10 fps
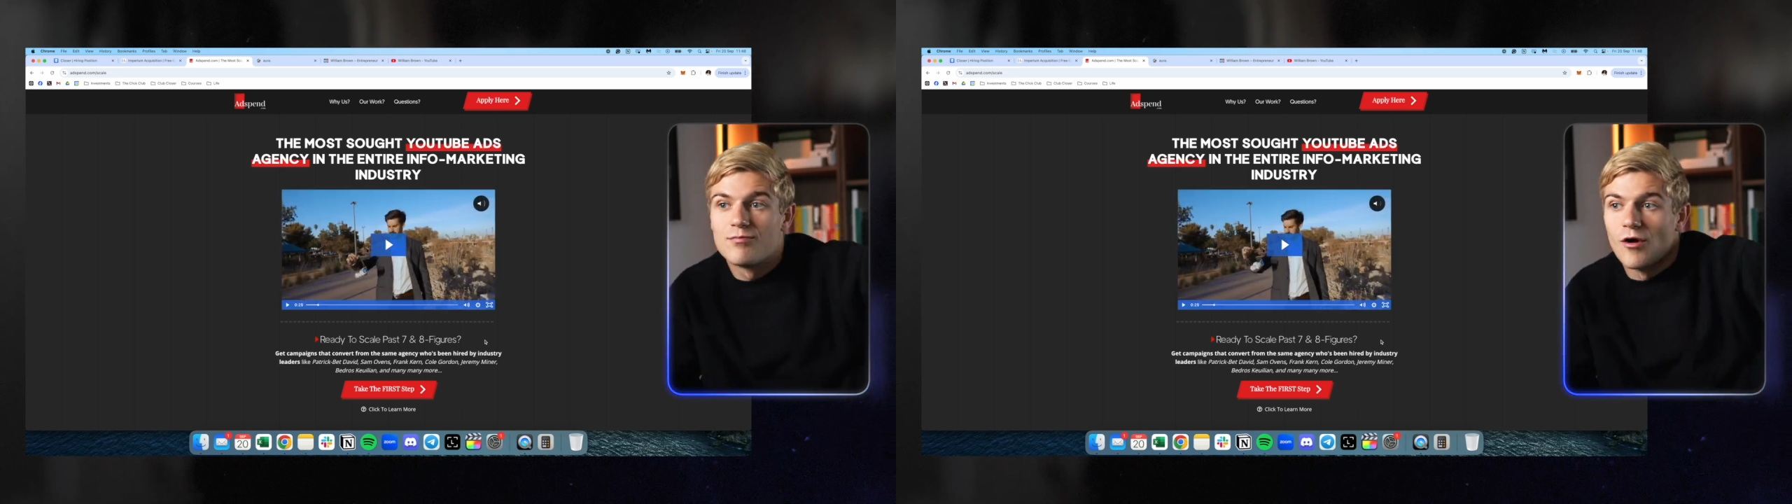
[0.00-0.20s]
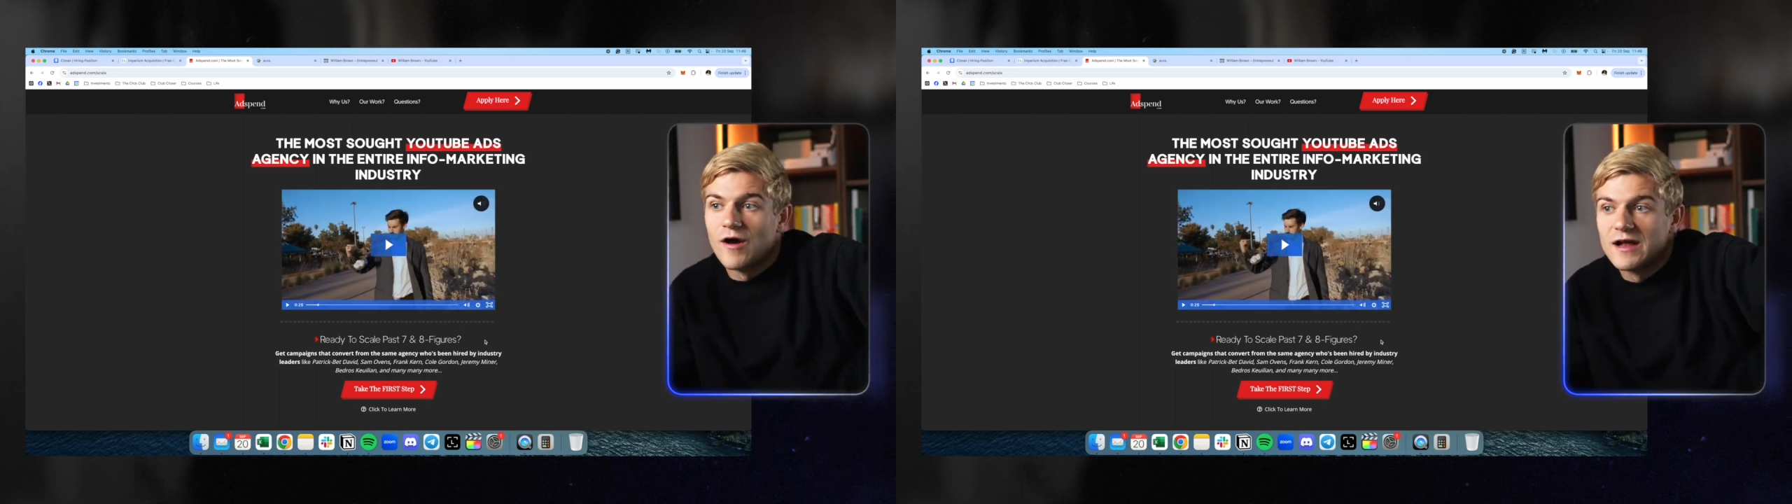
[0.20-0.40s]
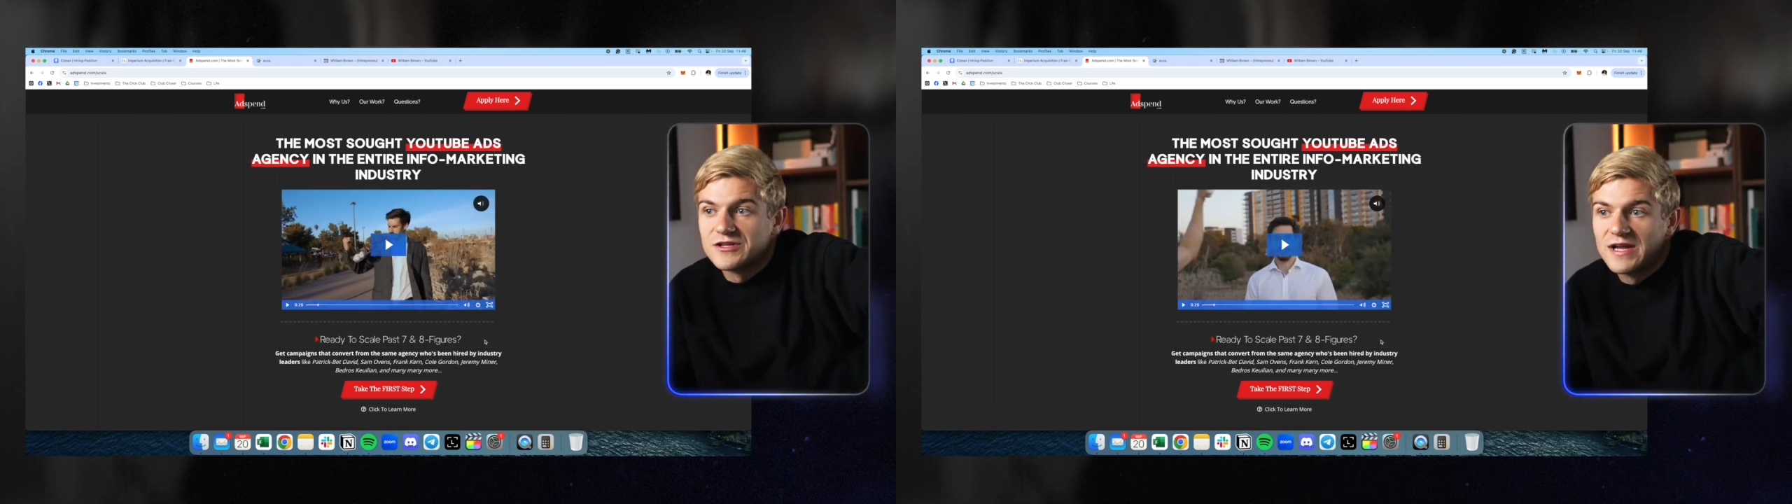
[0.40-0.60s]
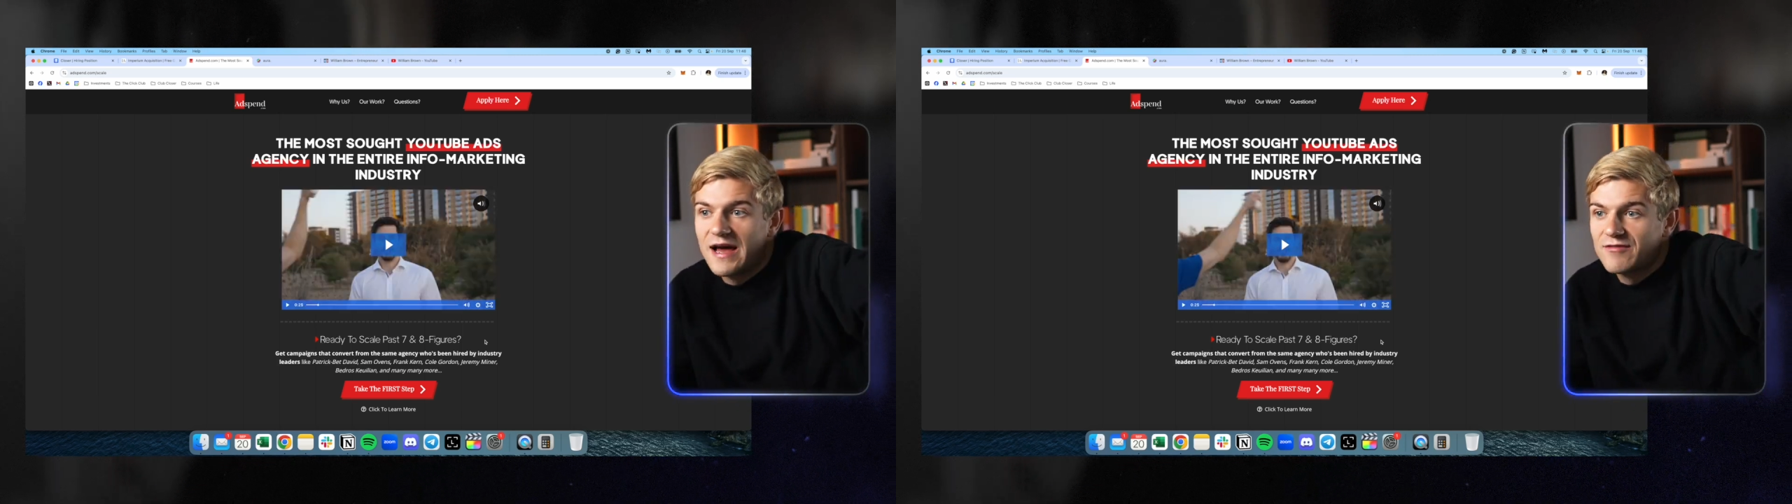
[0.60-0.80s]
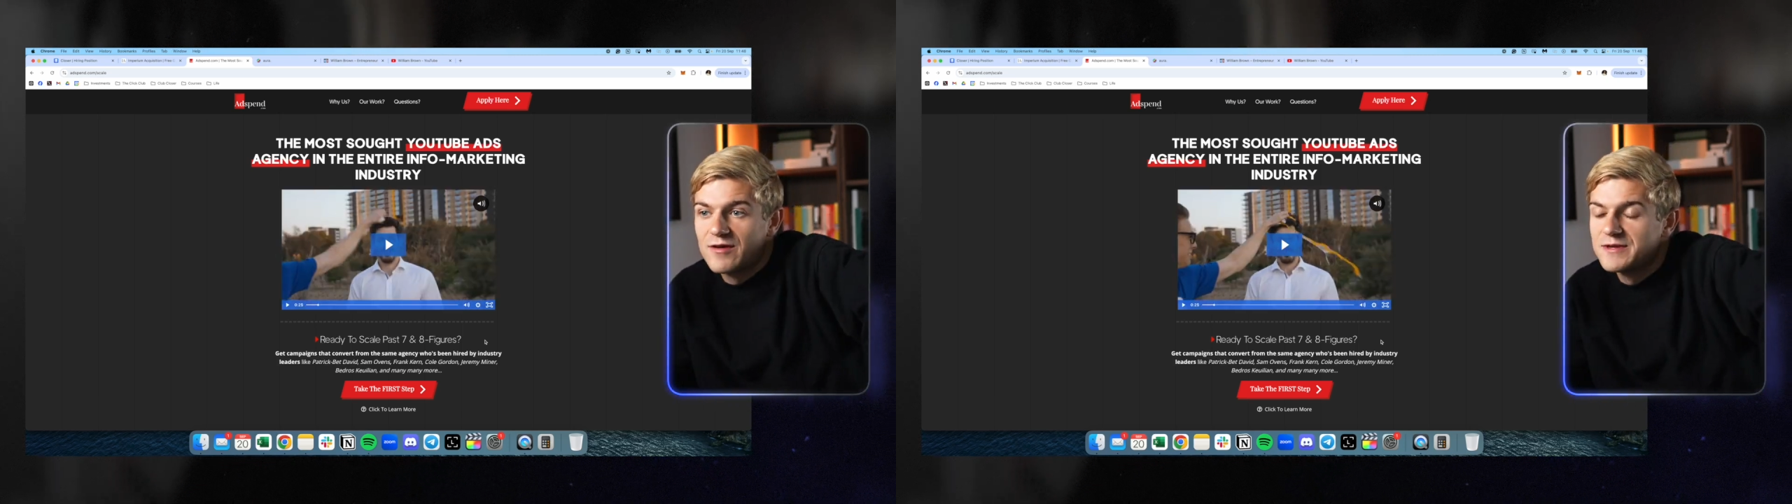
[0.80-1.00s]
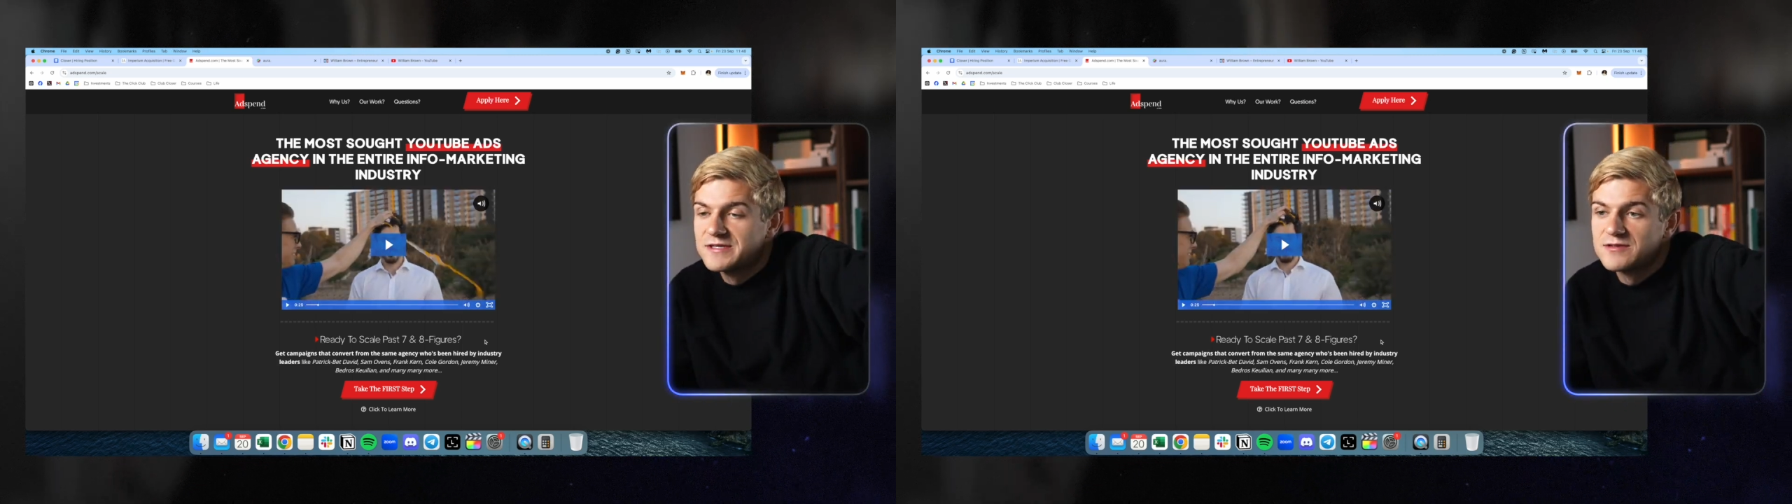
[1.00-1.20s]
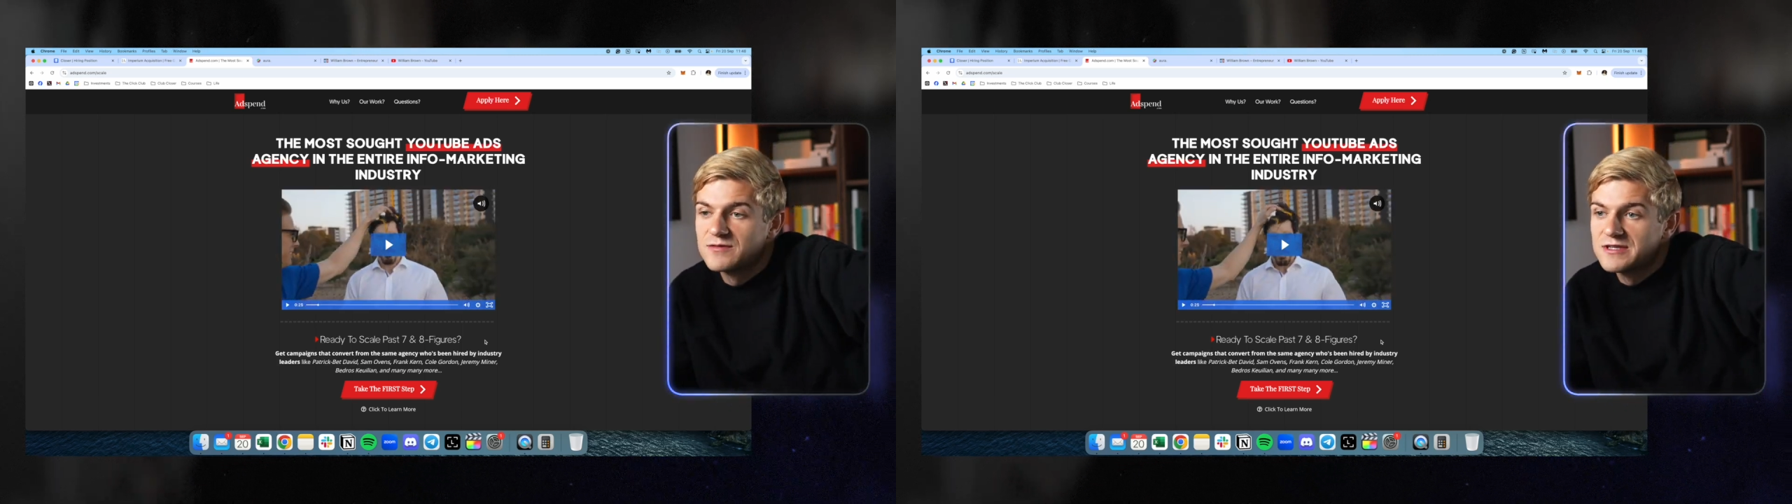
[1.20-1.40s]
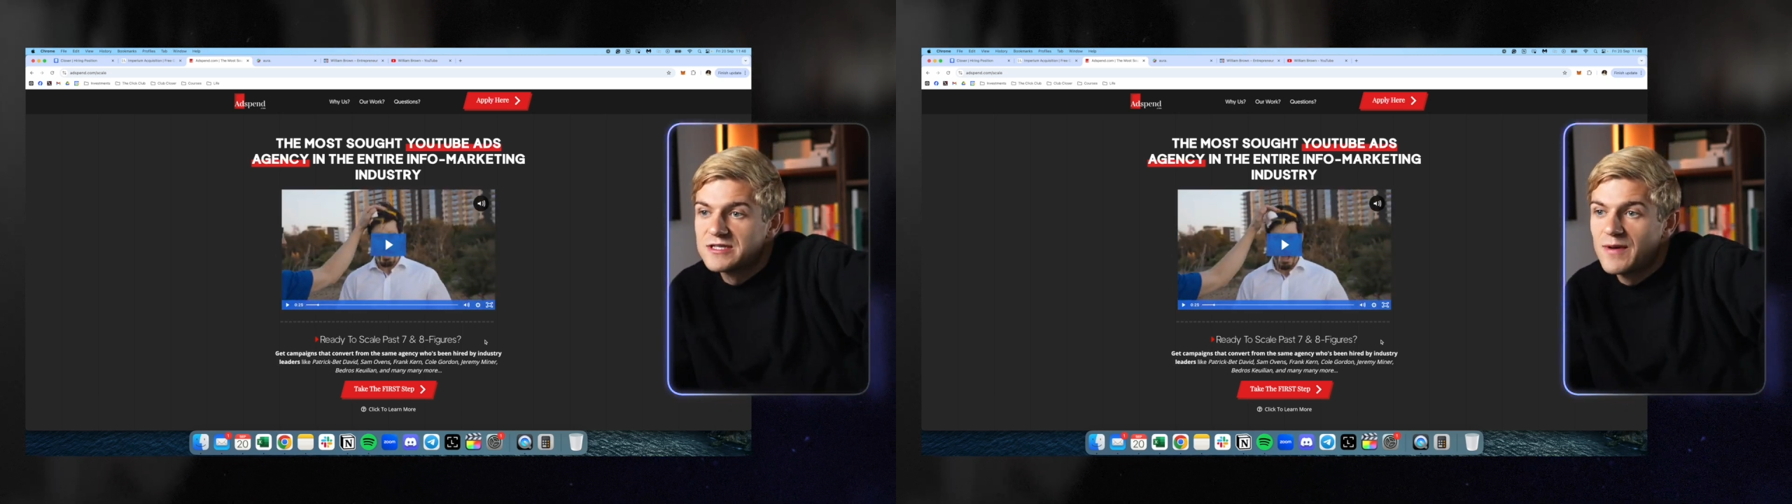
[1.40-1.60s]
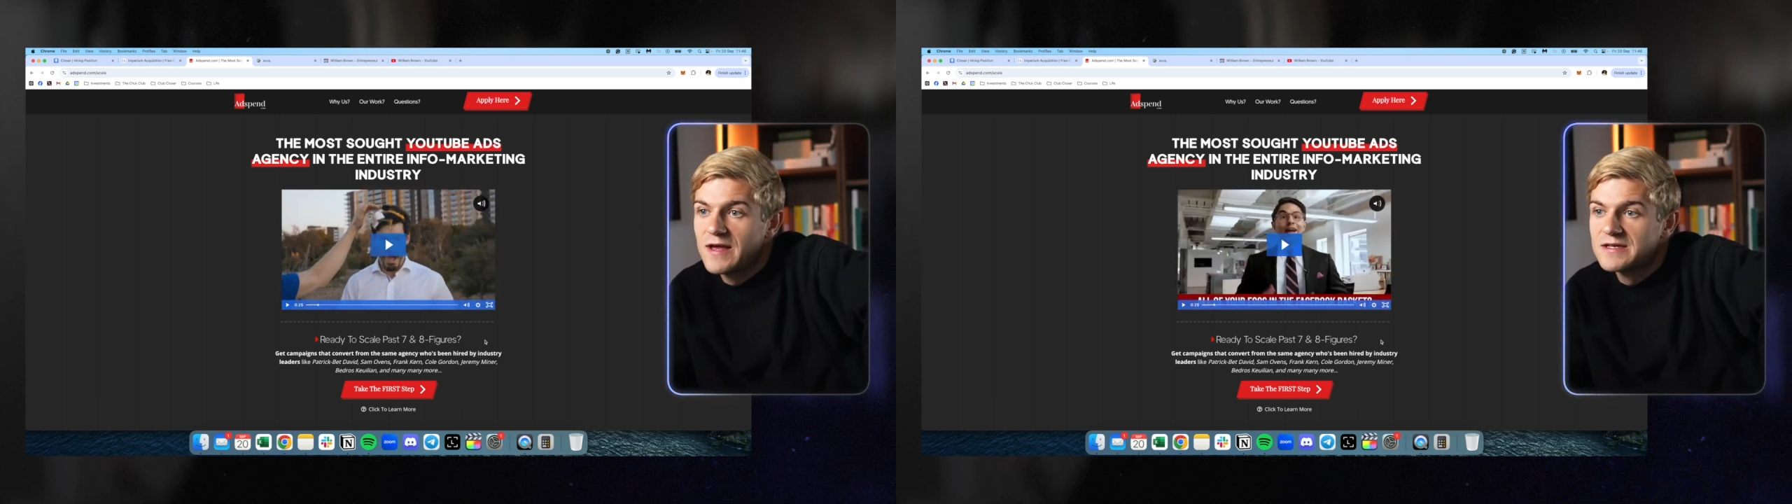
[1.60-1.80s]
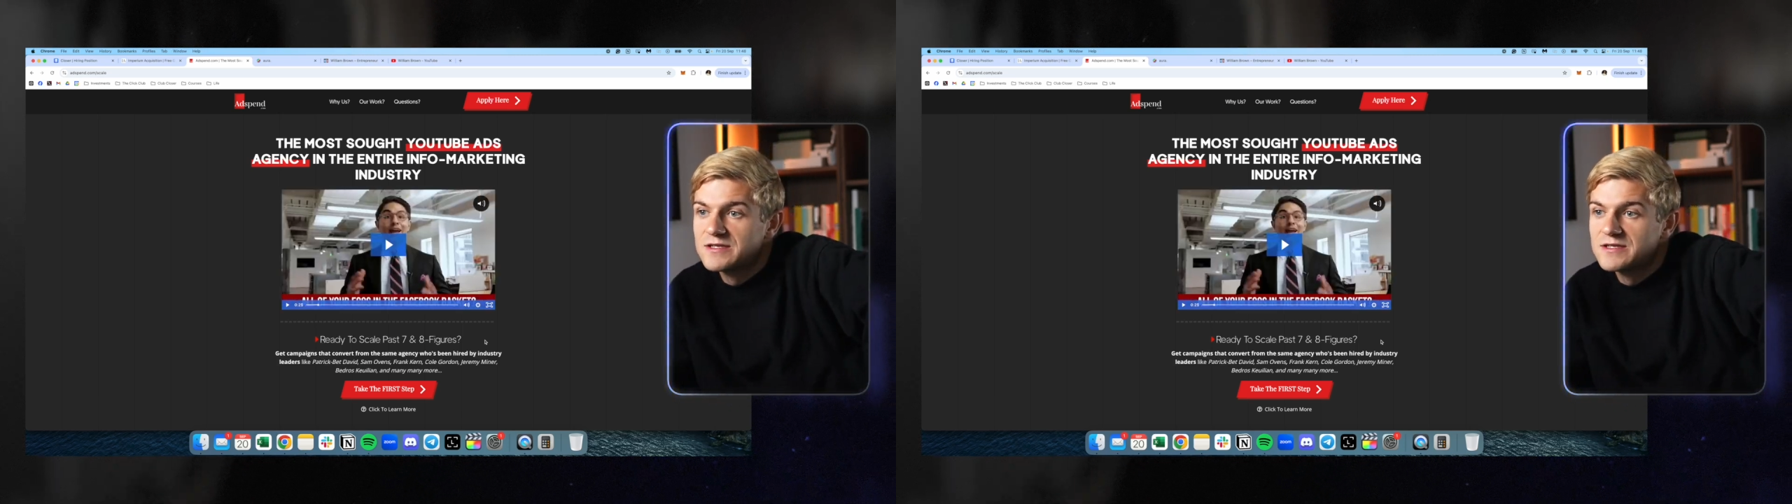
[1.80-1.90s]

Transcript: Brian actually having a business in this space.